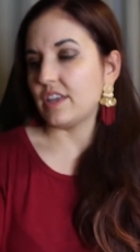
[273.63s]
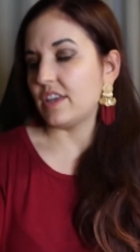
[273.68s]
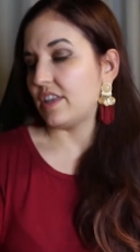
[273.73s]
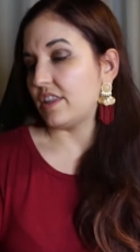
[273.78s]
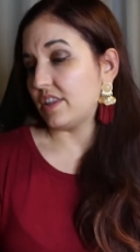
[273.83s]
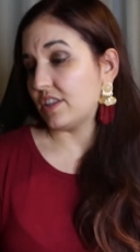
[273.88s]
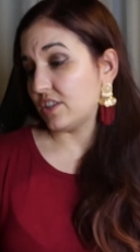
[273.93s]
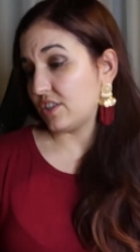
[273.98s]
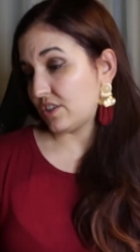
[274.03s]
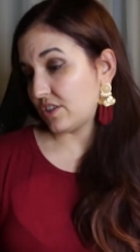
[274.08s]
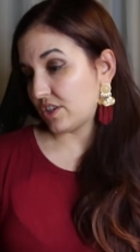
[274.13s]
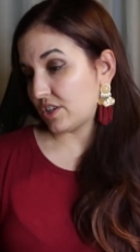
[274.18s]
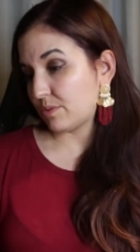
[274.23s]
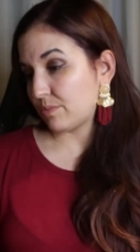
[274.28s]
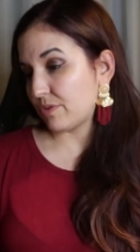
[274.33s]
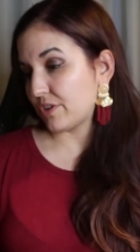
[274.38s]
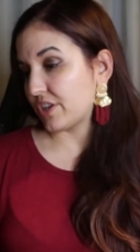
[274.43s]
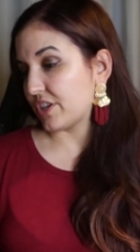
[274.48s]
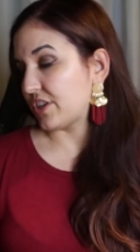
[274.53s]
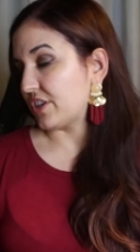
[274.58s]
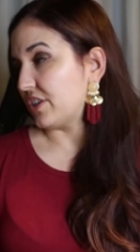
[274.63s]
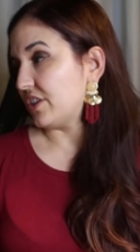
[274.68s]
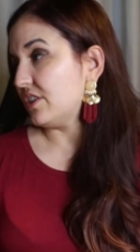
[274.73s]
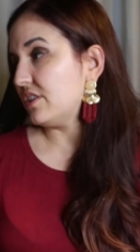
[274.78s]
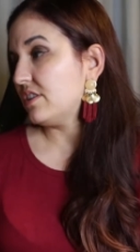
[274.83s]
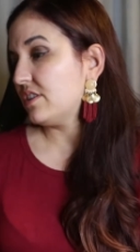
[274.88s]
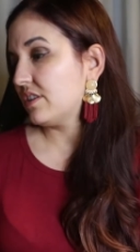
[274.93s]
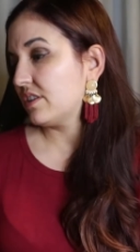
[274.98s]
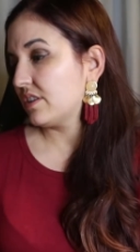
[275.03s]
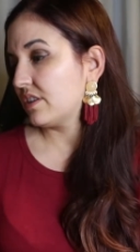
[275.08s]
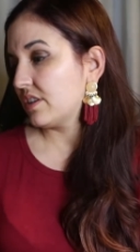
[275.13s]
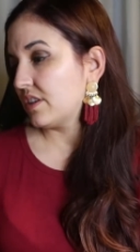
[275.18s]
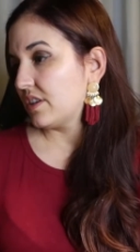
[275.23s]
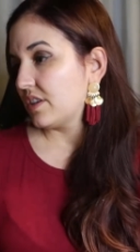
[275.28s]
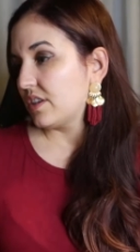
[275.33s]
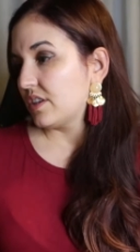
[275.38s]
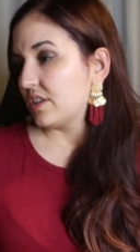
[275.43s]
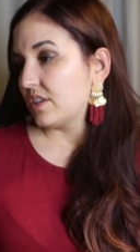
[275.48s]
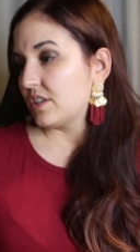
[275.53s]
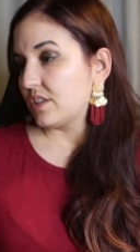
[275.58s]
and this looks pretty good.
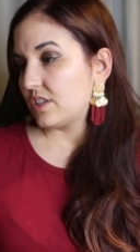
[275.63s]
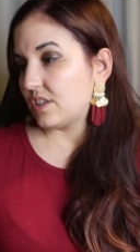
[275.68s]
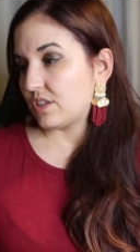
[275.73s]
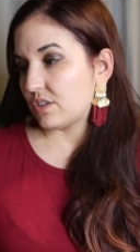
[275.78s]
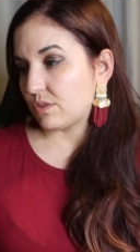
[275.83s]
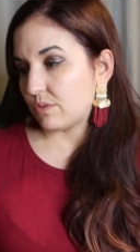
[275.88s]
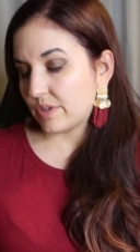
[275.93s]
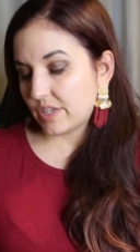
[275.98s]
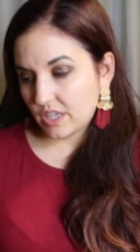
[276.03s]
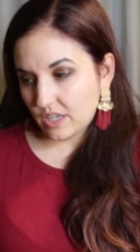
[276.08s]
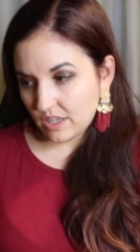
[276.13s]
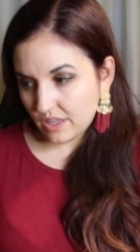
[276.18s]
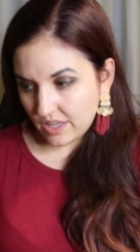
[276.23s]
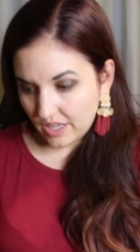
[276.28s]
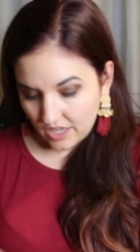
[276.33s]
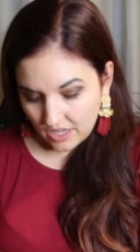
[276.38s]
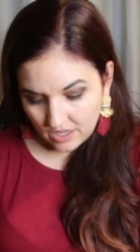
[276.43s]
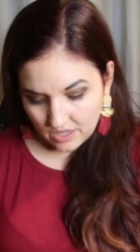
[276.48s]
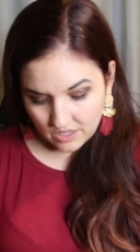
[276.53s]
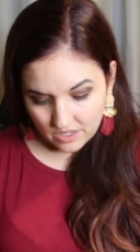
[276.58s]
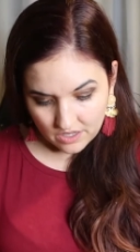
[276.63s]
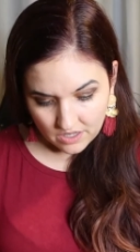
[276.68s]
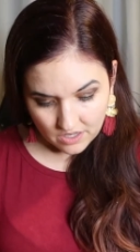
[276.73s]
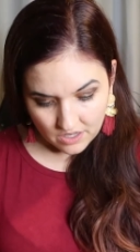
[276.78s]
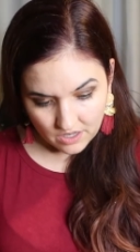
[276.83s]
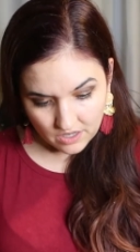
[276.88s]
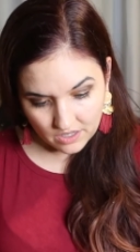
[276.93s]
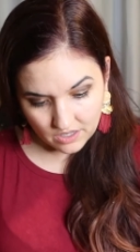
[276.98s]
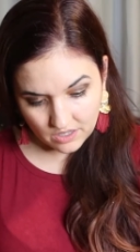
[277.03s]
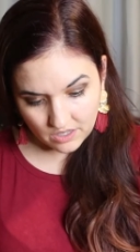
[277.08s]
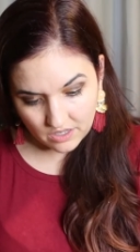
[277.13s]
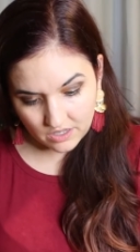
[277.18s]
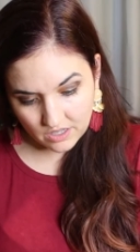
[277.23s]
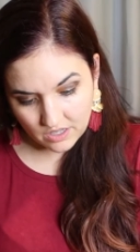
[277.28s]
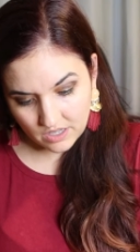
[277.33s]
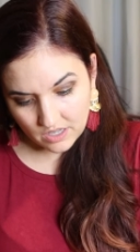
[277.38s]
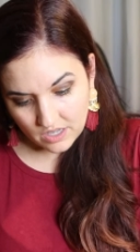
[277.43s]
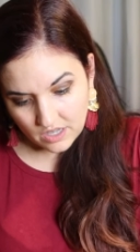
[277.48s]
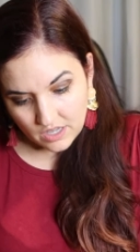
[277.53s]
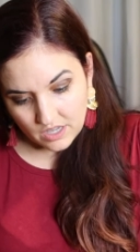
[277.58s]
So we got that.
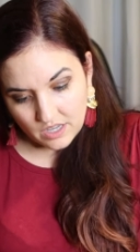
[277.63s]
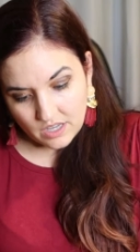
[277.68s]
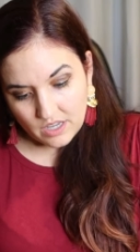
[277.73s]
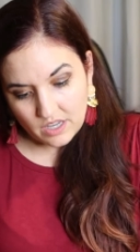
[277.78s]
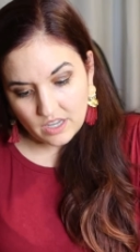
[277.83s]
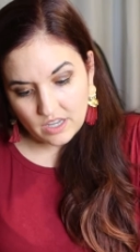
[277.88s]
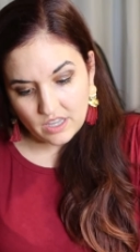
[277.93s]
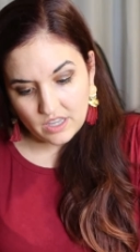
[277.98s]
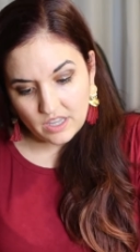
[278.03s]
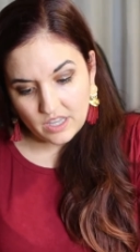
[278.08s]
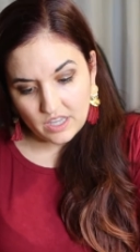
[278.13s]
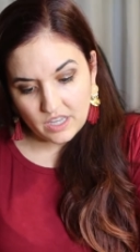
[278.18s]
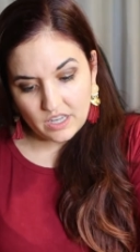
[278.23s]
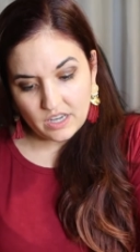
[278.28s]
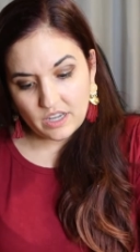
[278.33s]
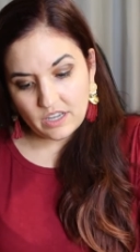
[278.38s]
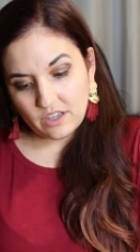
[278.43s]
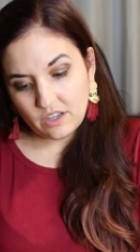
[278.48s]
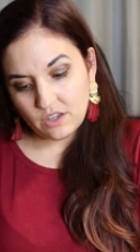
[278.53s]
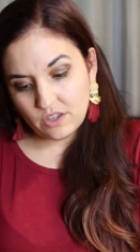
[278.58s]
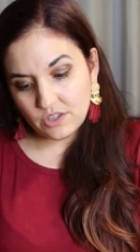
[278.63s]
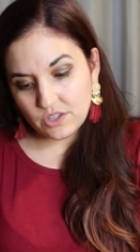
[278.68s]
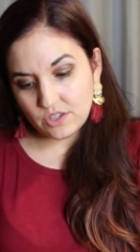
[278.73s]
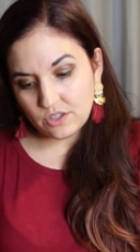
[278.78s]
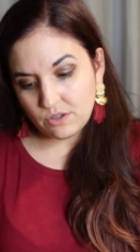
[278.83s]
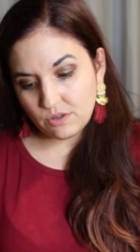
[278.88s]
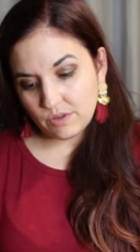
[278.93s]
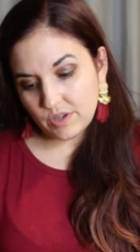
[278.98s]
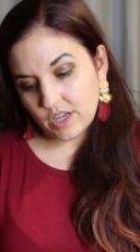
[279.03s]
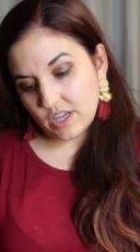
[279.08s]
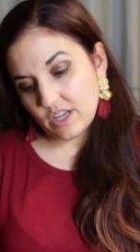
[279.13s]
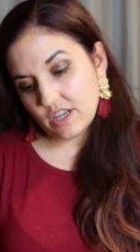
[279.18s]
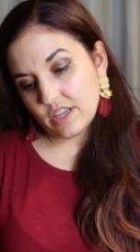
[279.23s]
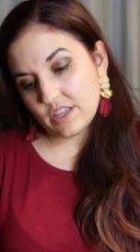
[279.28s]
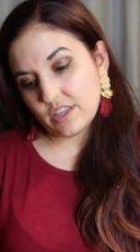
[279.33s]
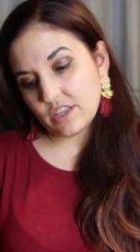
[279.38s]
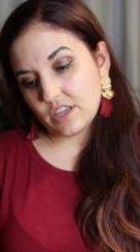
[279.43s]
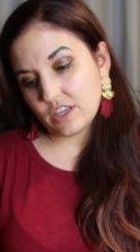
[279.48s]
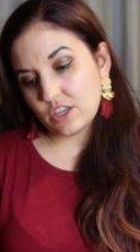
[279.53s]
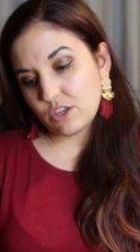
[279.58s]
And then I also
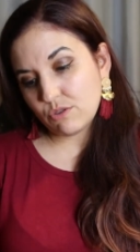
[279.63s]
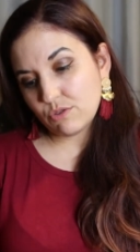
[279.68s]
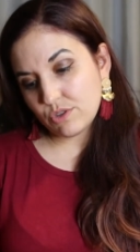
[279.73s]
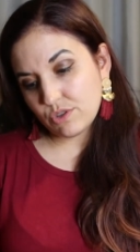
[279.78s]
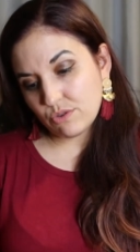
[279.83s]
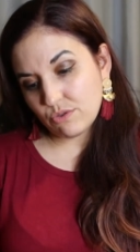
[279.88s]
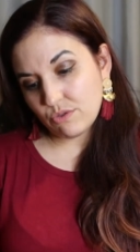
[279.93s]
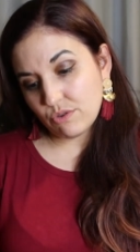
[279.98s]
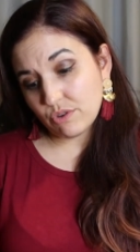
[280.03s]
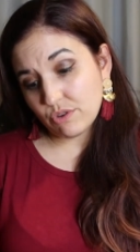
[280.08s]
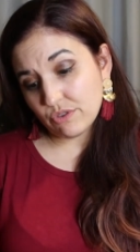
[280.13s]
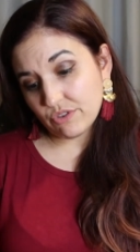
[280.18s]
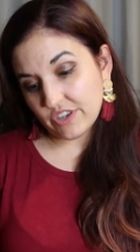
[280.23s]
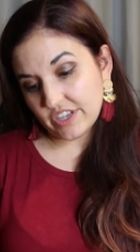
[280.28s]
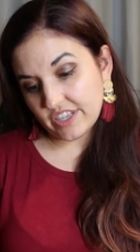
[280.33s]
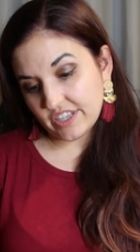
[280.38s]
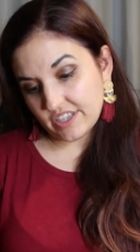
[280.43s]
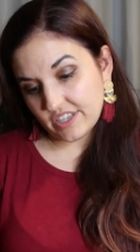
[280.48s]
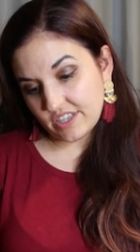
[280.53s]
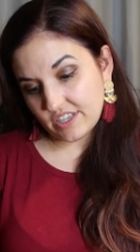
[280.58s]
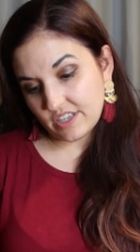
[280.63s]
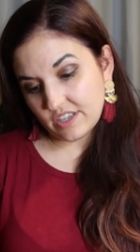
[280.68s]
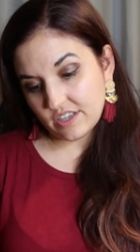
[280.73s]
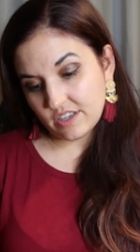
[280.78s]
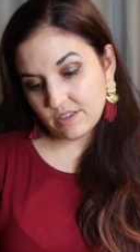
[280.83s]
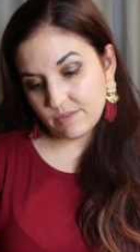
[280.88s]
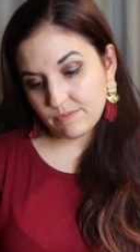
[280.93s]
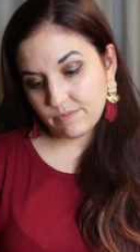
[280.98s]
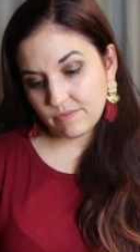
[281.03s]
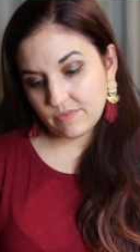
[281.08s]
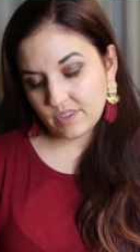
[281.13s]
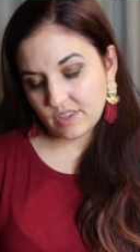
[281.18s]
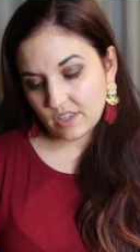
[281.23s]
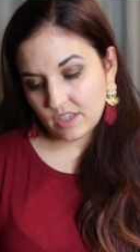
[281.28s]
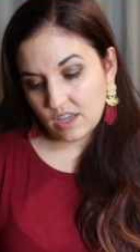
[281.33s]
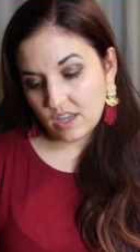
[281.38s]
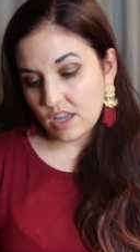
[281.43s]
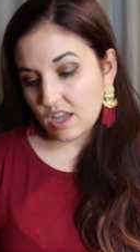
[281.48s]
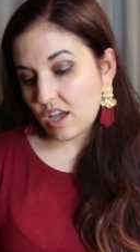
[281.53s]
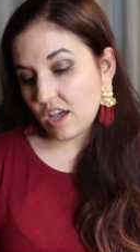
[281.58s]
got the yuzu green tea.
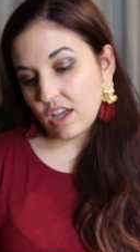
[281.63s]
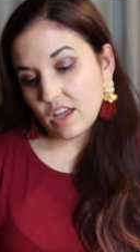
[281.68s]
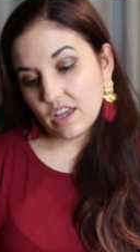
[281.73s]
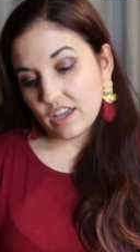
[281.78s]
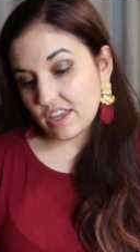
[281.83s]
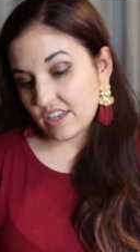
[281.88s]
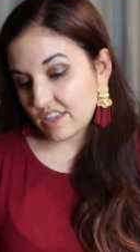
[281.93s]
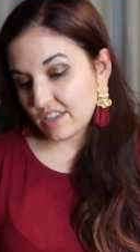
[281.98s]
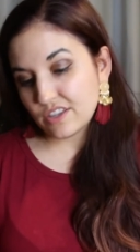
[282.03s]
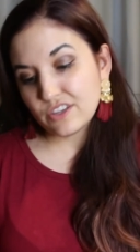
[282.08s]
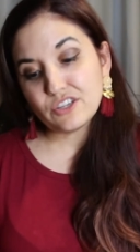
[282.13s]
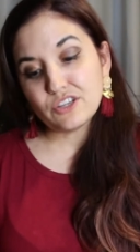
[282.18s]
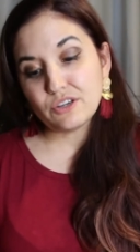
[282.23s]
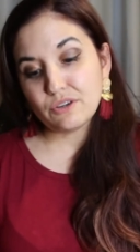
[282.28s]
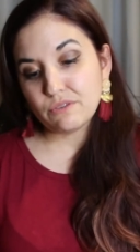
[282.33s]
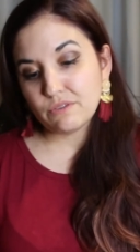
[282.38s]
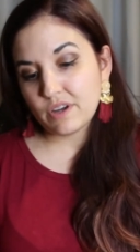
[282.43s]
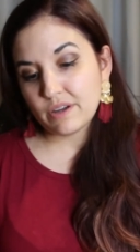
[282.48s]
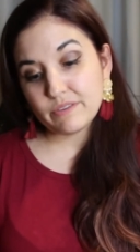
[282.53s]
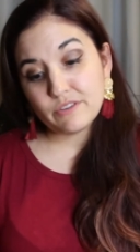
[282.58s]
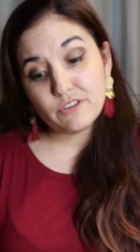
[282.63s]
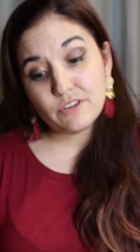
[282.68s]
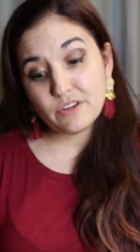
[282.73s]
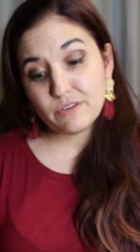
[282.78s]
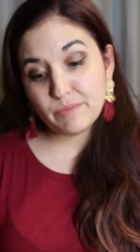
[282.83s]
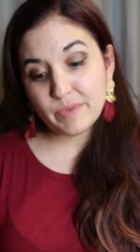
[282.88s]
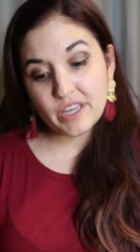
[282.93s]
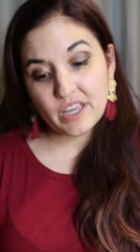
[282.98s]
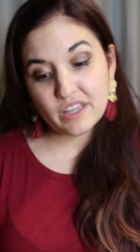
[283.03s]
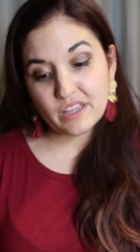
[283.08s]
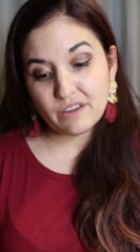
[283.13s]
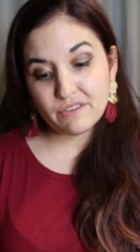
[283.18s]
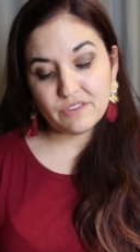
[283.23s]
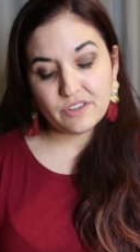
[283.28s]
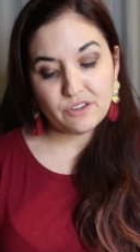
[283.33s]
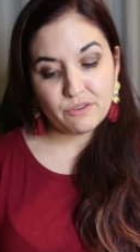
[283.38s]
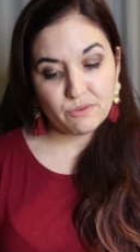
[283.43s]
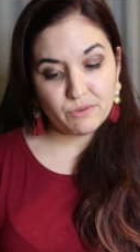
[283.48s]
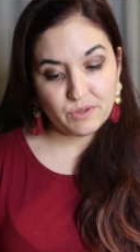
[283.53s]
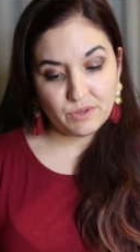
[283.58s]
I, you know, you know me, I love
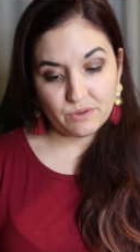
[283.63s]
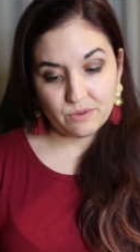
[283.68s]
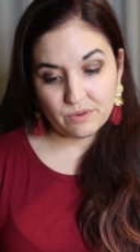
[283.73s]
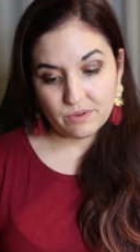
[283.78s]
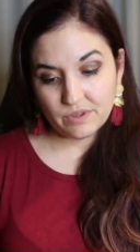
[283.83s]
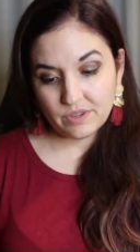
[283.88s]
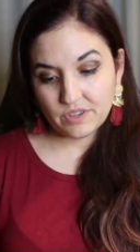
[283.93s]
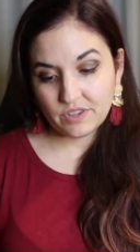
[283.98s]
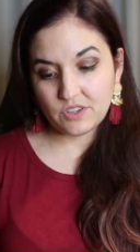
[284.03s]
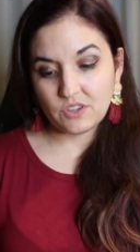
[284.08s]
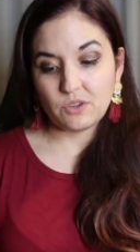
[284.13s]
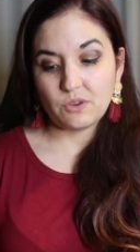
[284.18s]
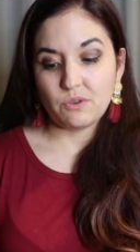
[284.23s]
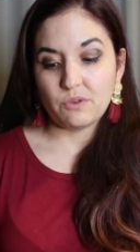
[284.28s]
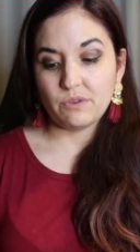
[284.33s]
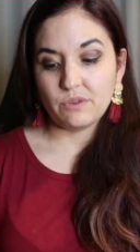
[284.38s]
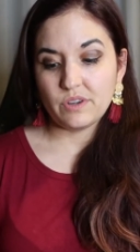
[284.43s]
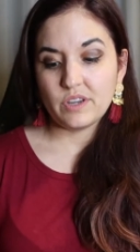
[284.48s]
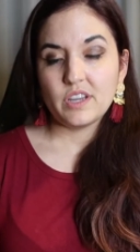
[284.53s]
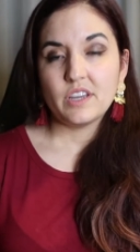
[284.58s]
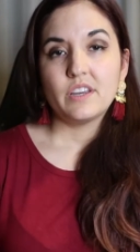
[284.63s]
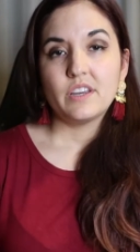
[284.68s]
the yuzu. So